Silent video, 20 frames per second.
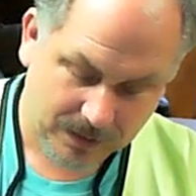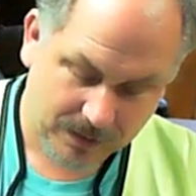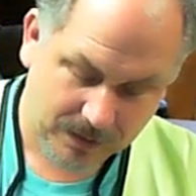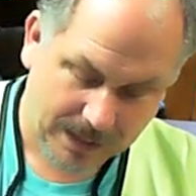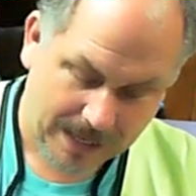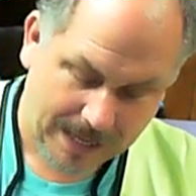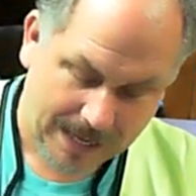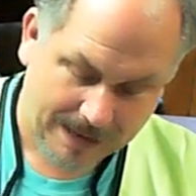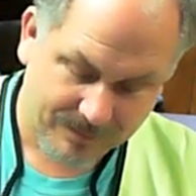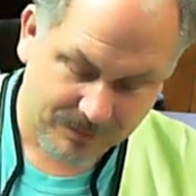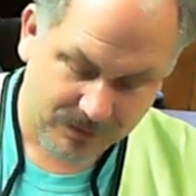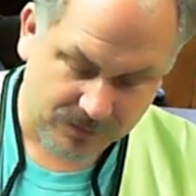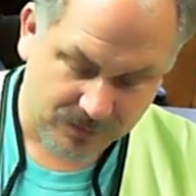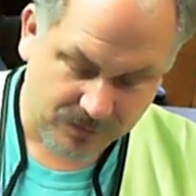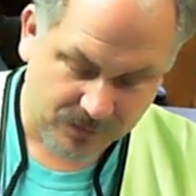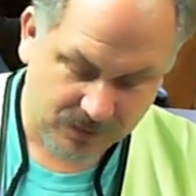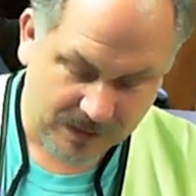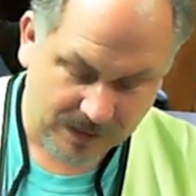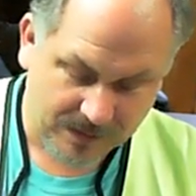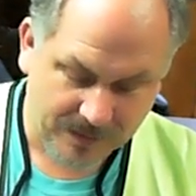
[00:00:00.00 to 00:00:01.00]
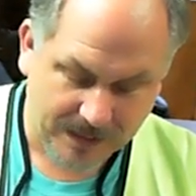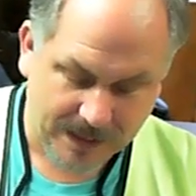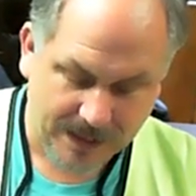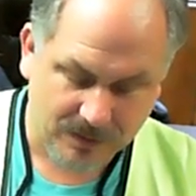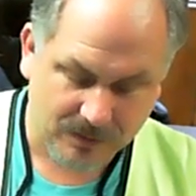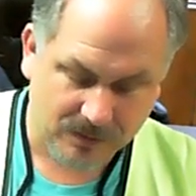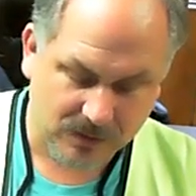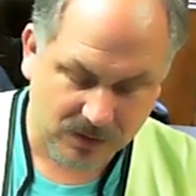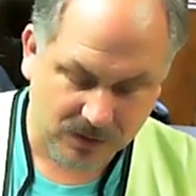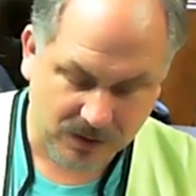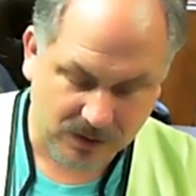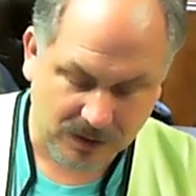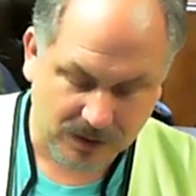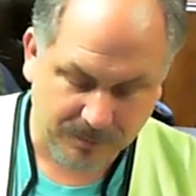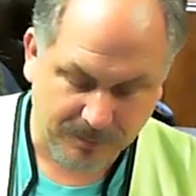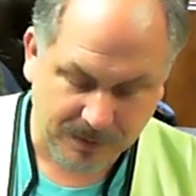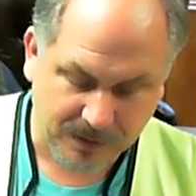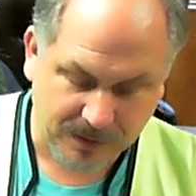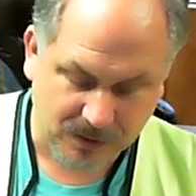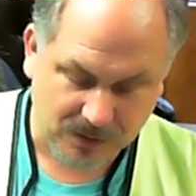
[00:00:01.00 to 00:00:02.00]
an average of seven hours of
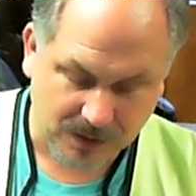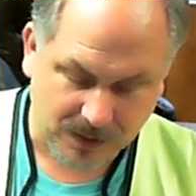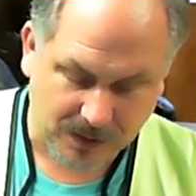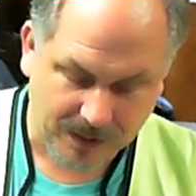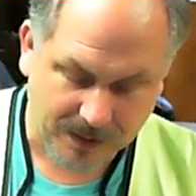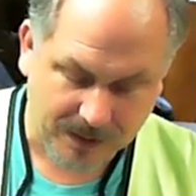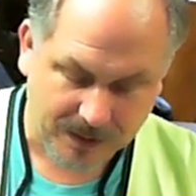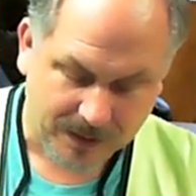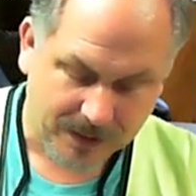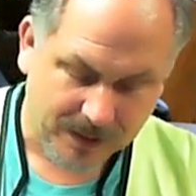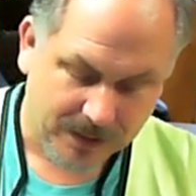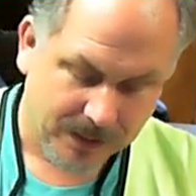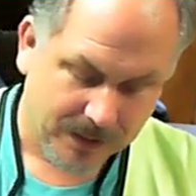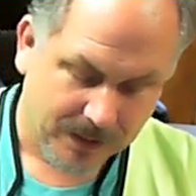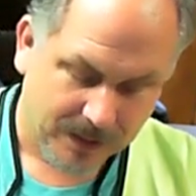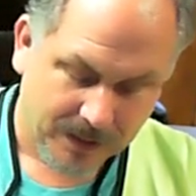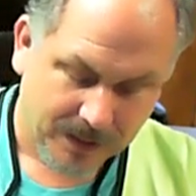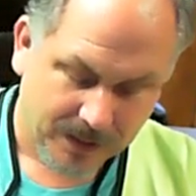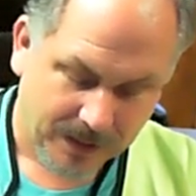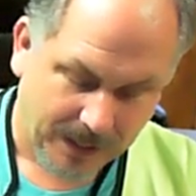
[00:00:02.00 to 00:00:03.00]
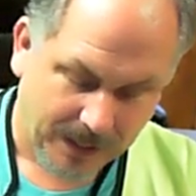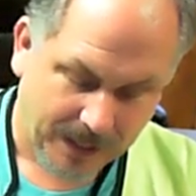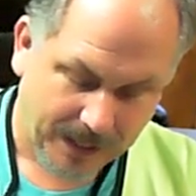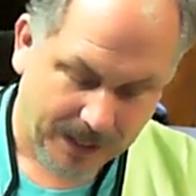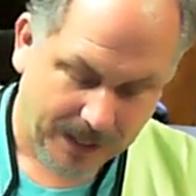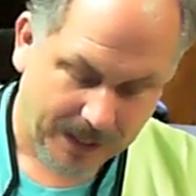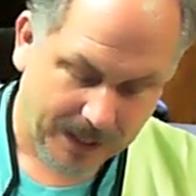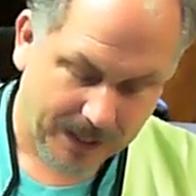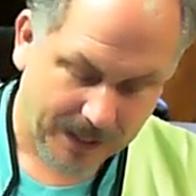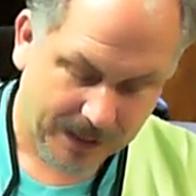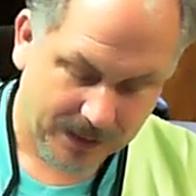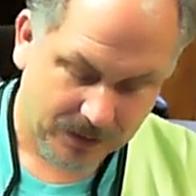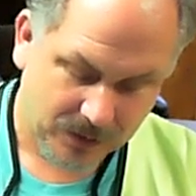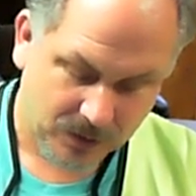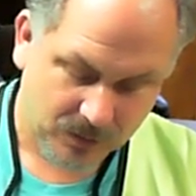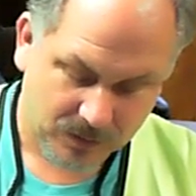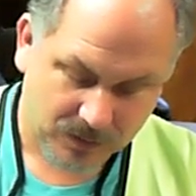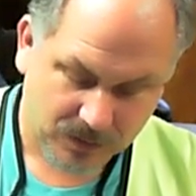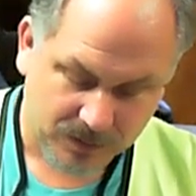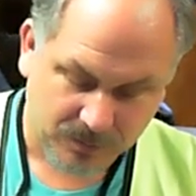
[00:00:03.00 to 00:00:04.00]
sleep each night,
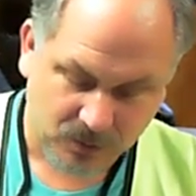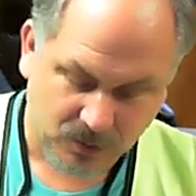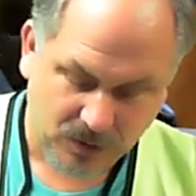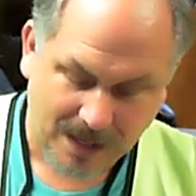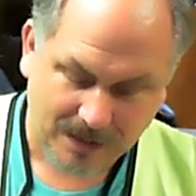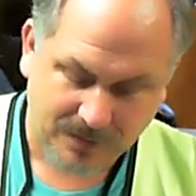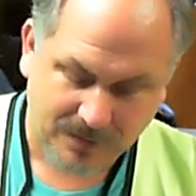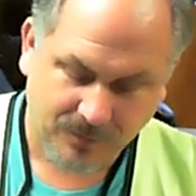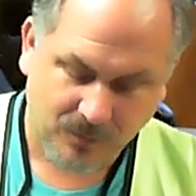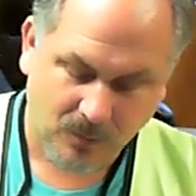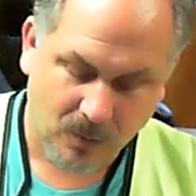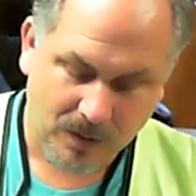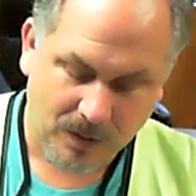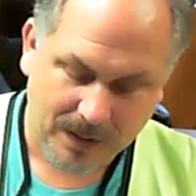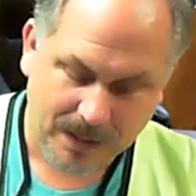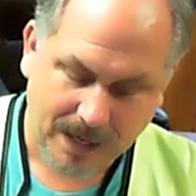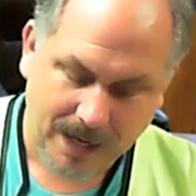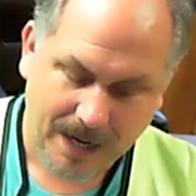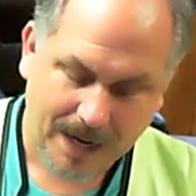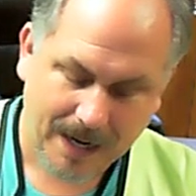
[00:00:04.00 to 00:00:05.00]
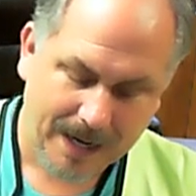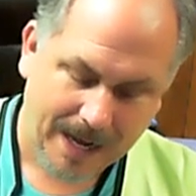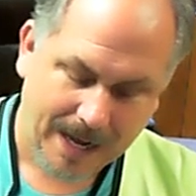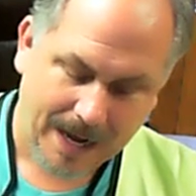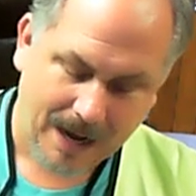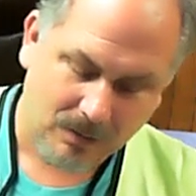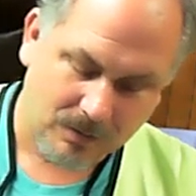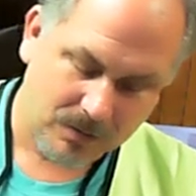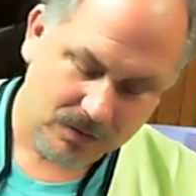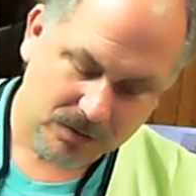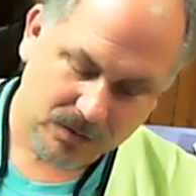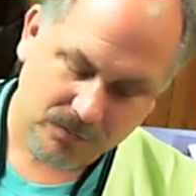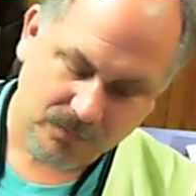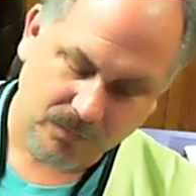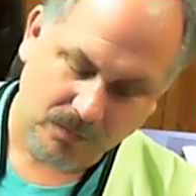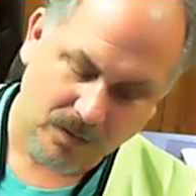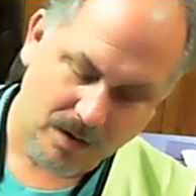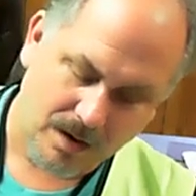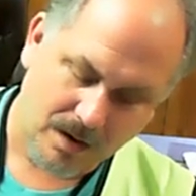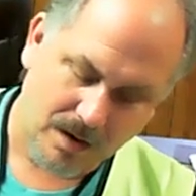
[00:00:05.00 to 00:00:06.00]
and you would subtract 49 hours
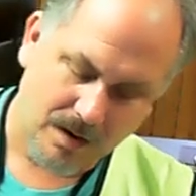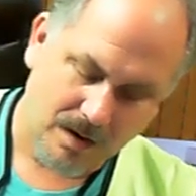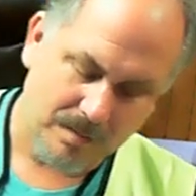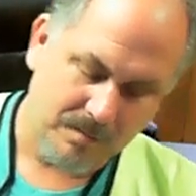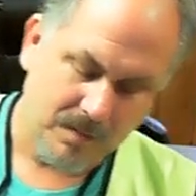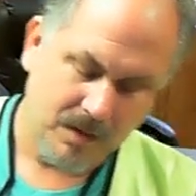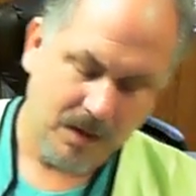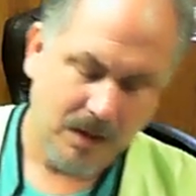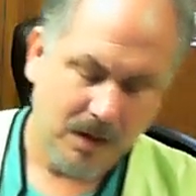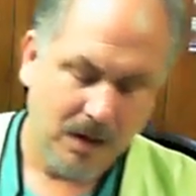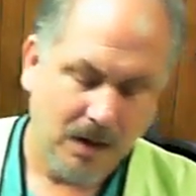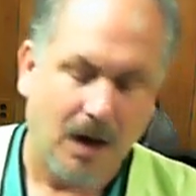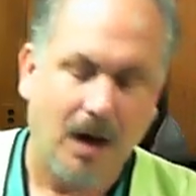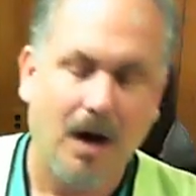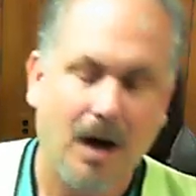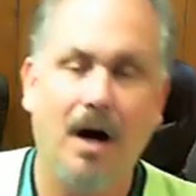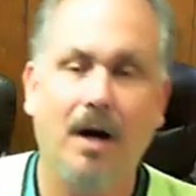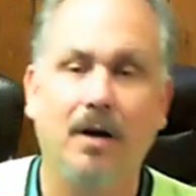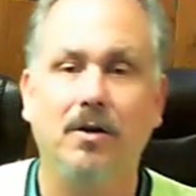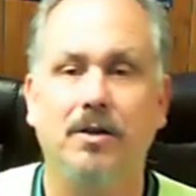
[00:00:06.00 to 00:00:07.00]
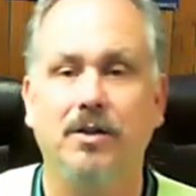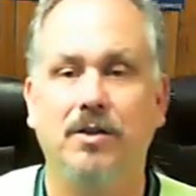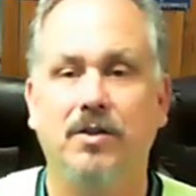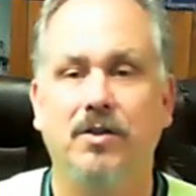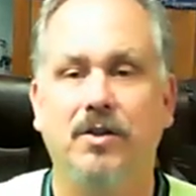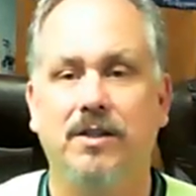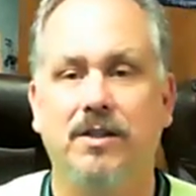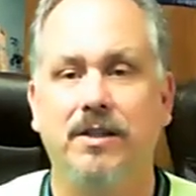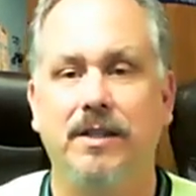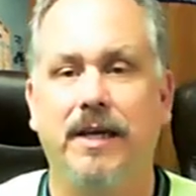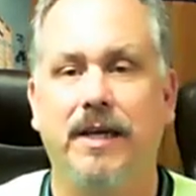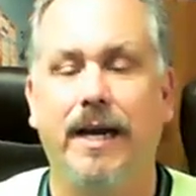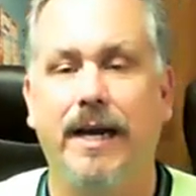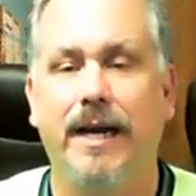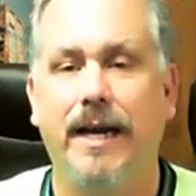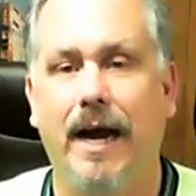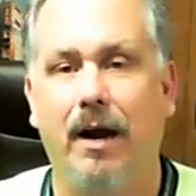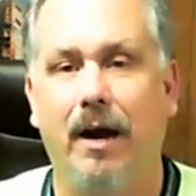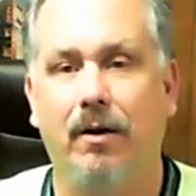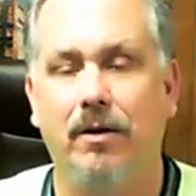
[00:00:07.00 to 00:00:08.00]
from
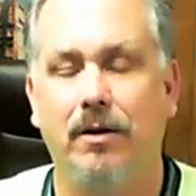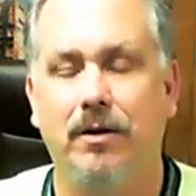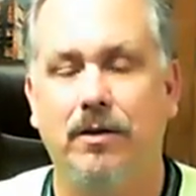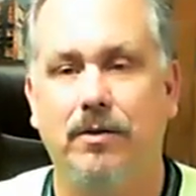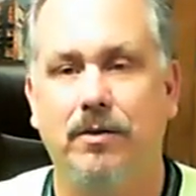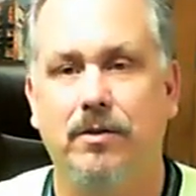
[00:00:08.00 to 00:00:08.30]
168 hours,